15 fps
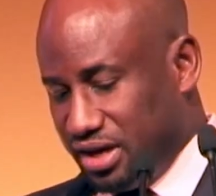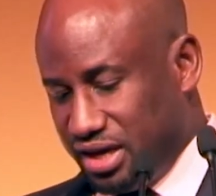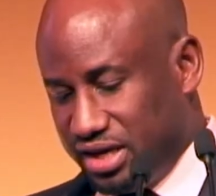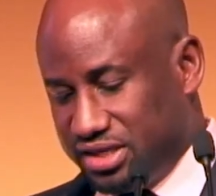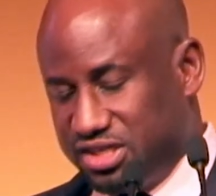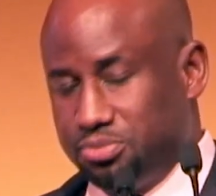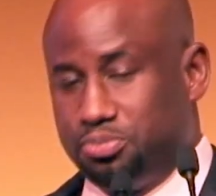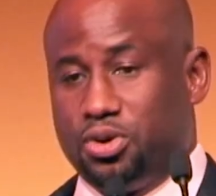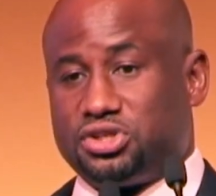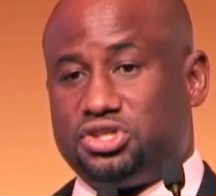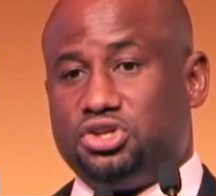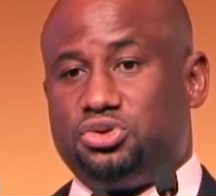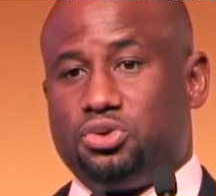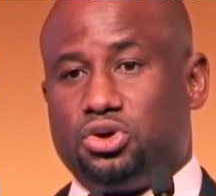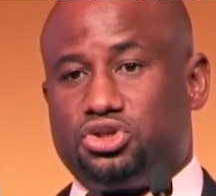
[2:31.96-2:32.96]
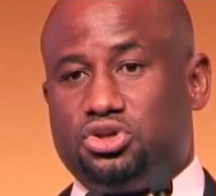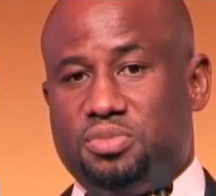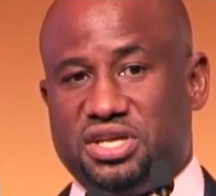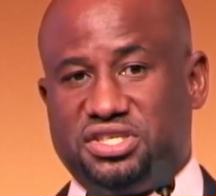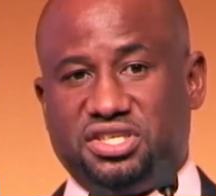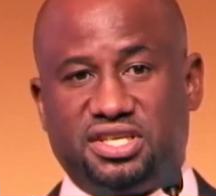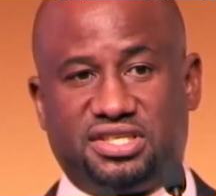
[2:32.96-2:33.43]
It's important to also
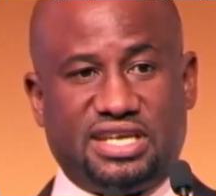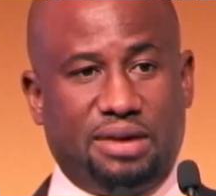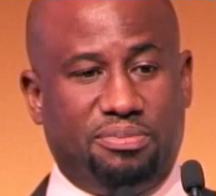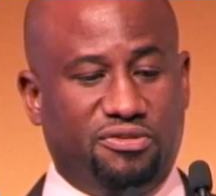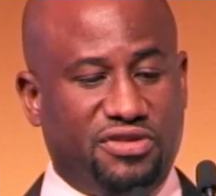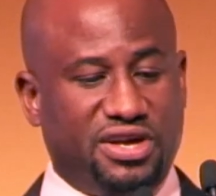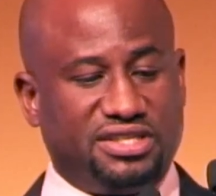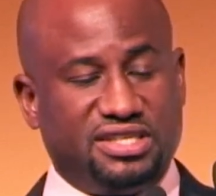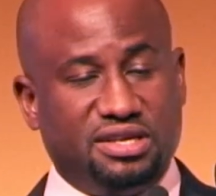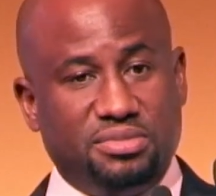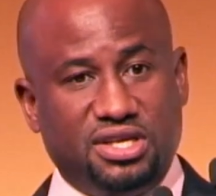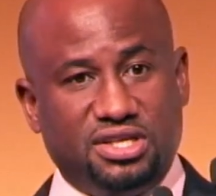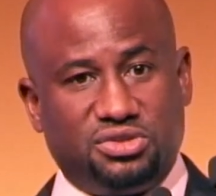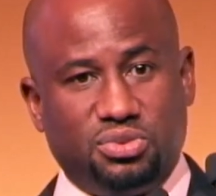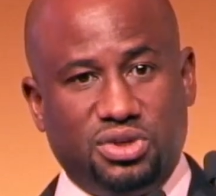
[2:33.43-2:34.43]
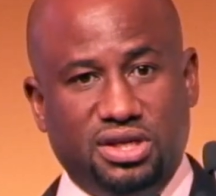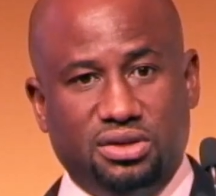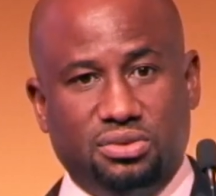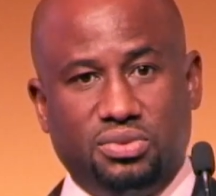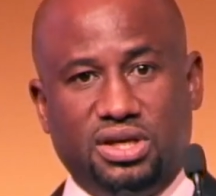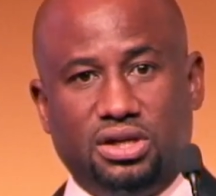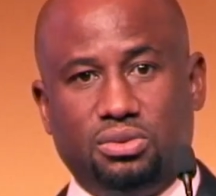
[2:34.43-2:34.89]
mention the type of SMEs
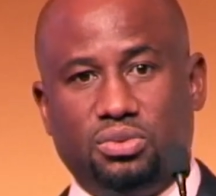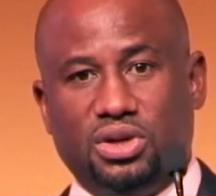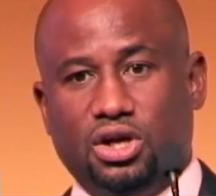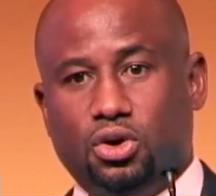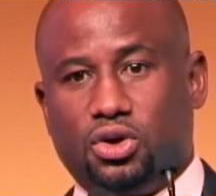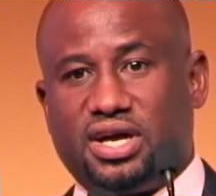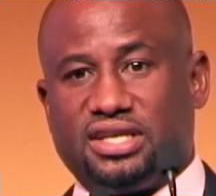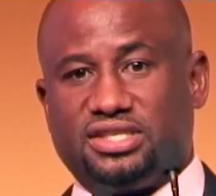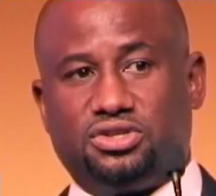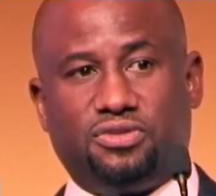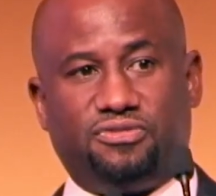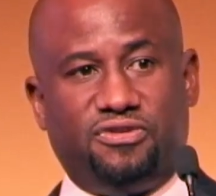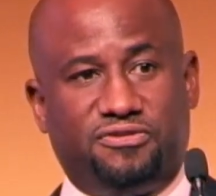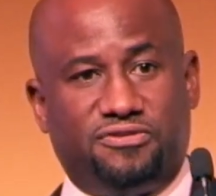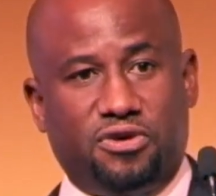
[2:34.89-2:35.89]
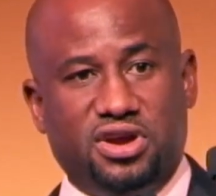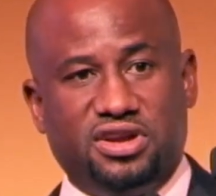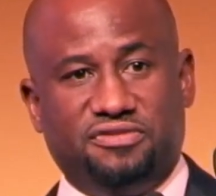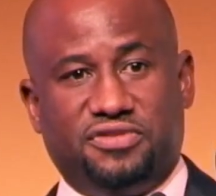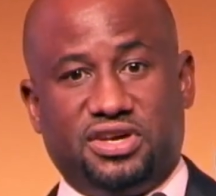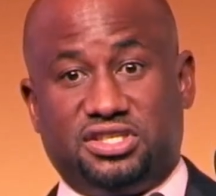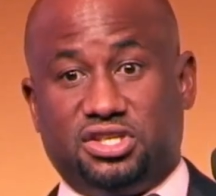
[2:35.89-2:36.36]
we look at. So for foreign
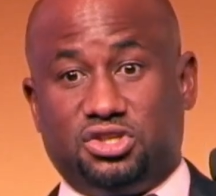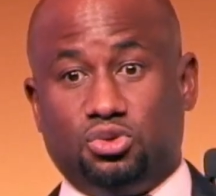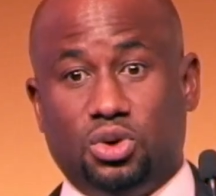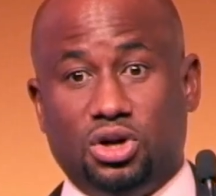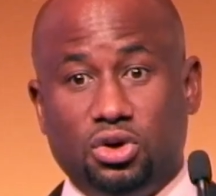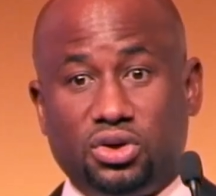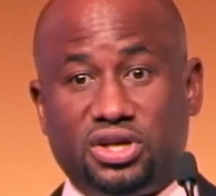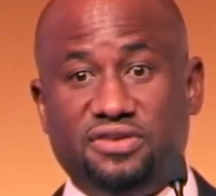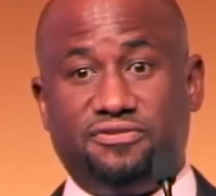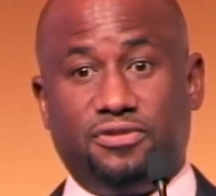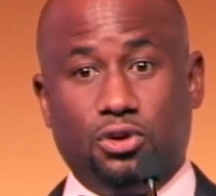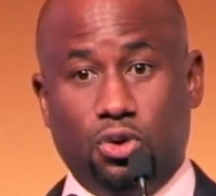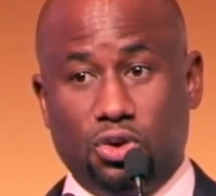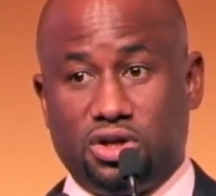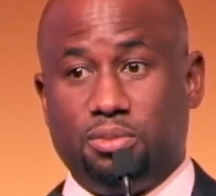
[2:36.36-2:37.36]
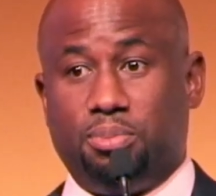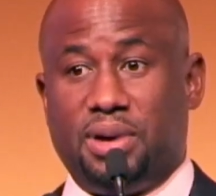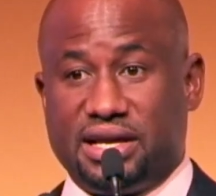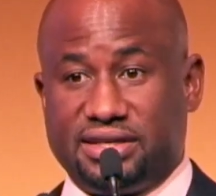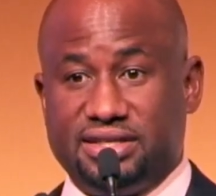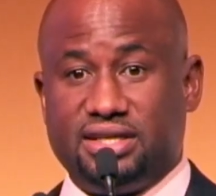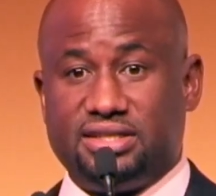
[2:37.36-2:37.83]
investors who are looking for local
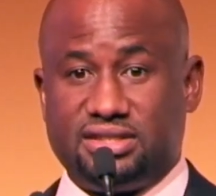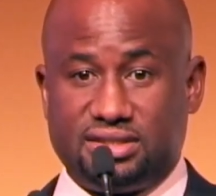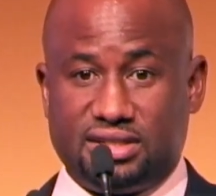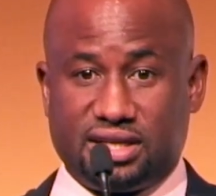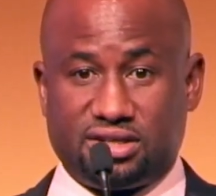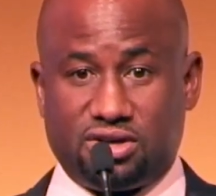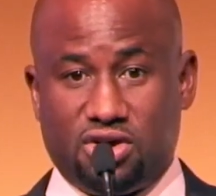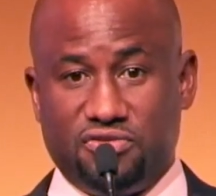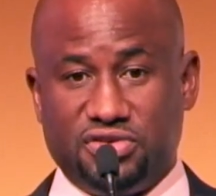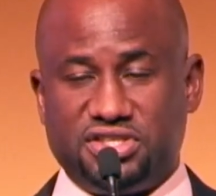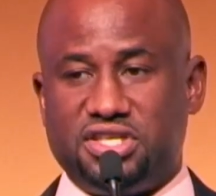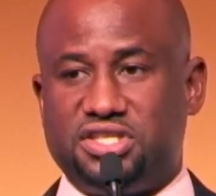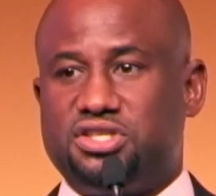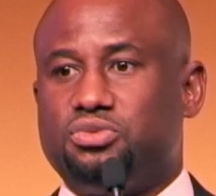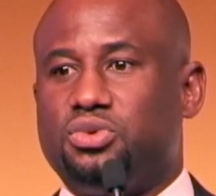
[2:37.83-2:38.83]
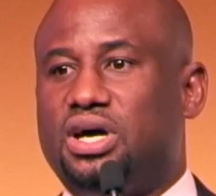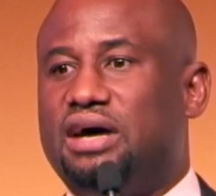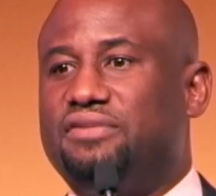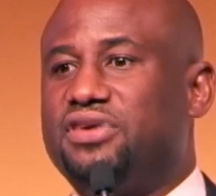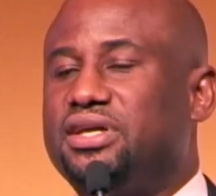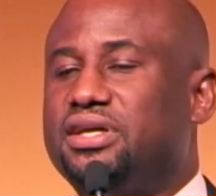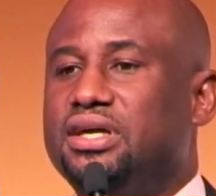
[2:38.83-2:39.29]
partners, like the conversation we're
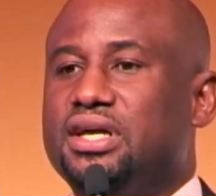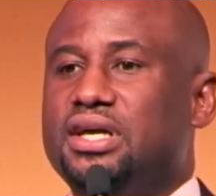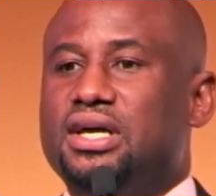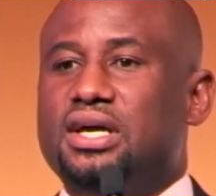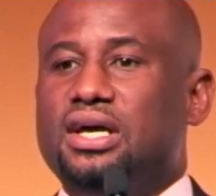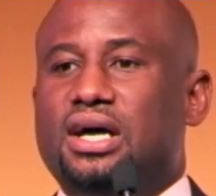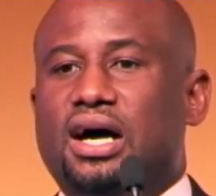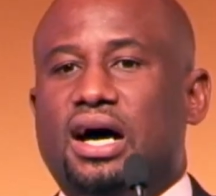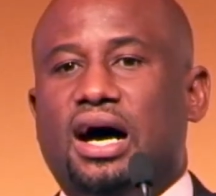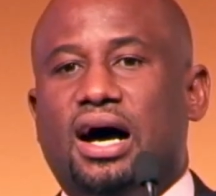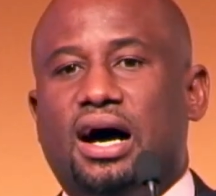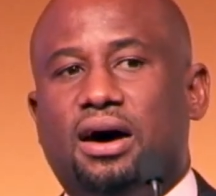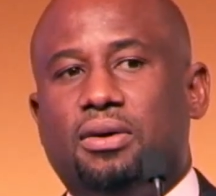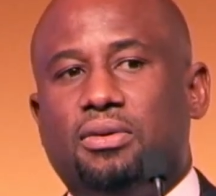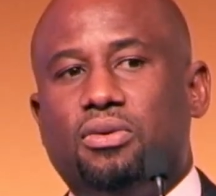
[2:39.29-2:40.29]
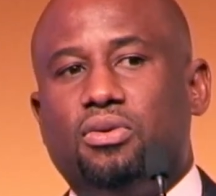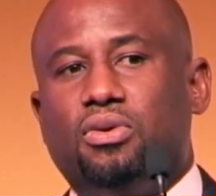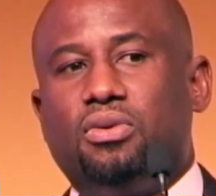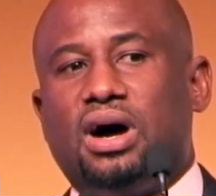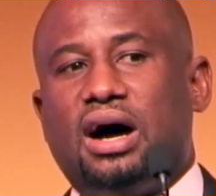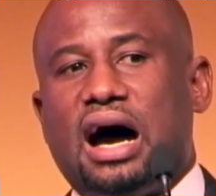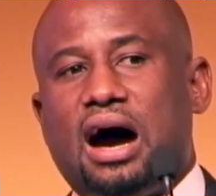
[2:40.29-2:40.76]
having,
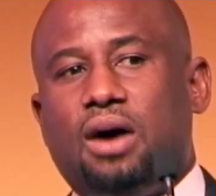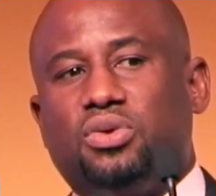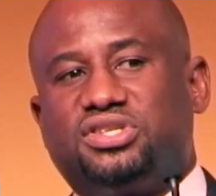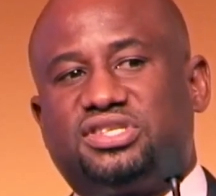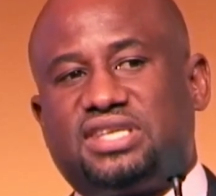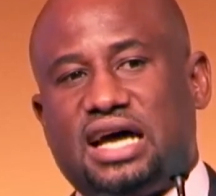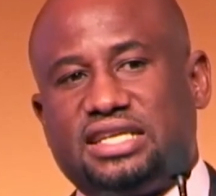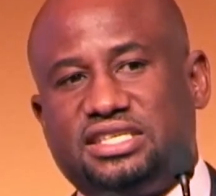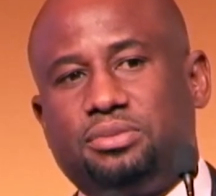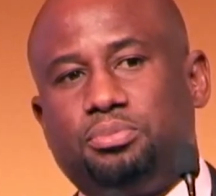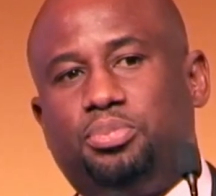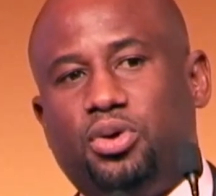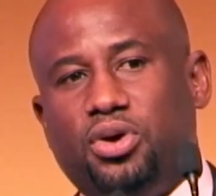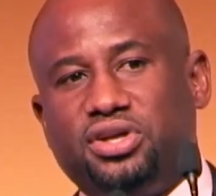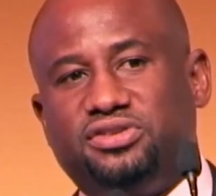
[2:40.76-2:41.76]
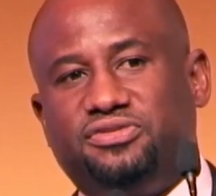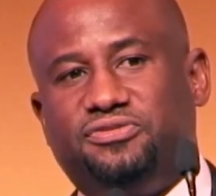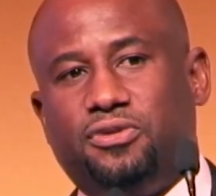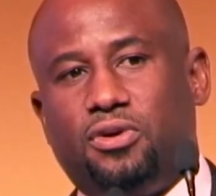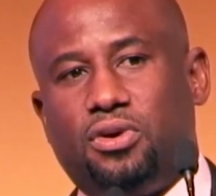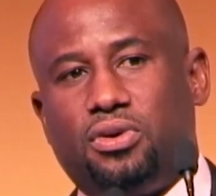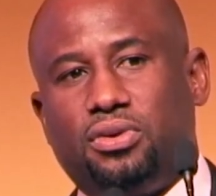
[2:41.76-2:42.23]
our starting point
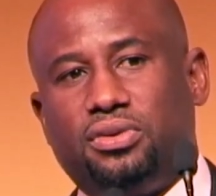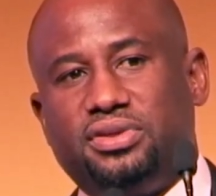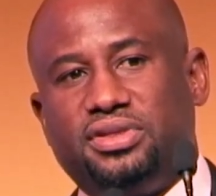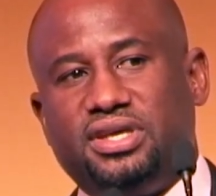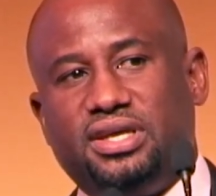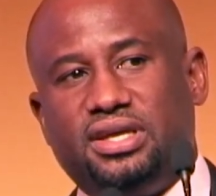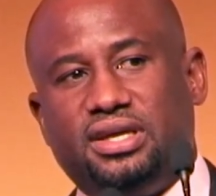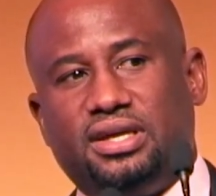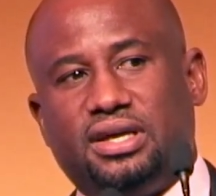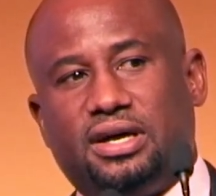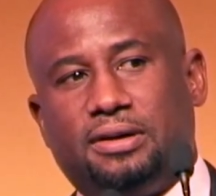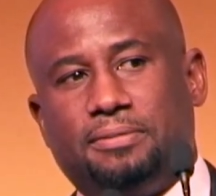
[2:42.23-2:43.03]
for the